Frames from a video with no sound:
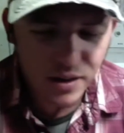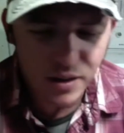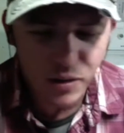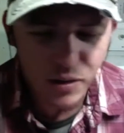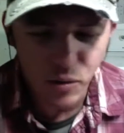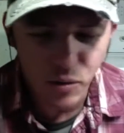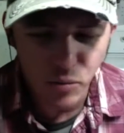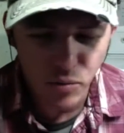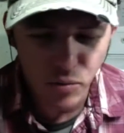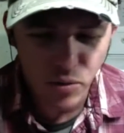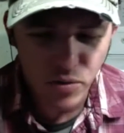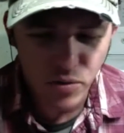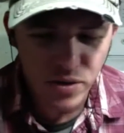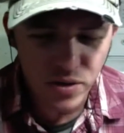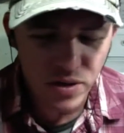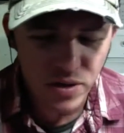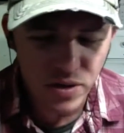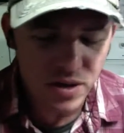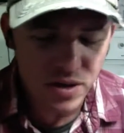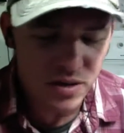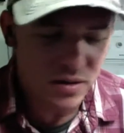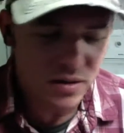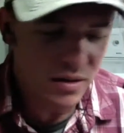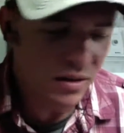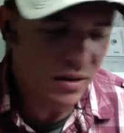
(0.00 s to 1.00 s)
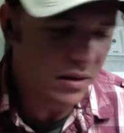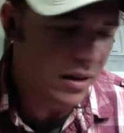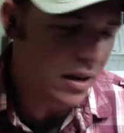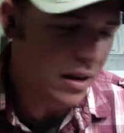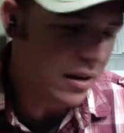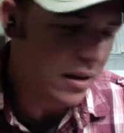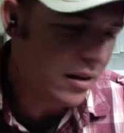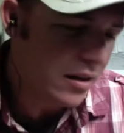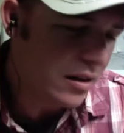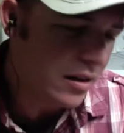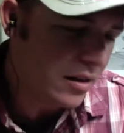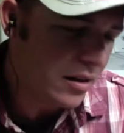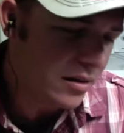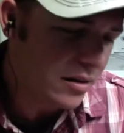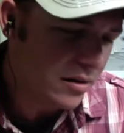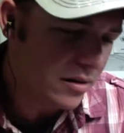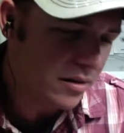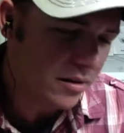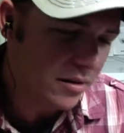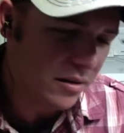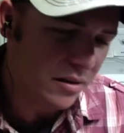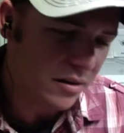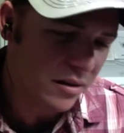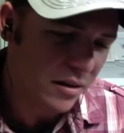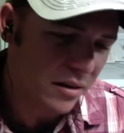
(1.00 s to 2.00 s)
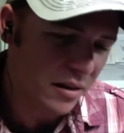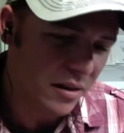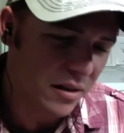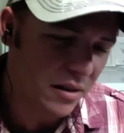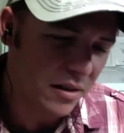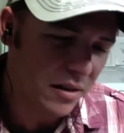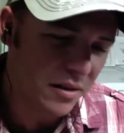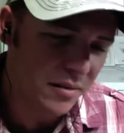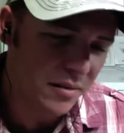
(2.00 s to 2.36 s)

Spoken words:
roastiness. I like that it's I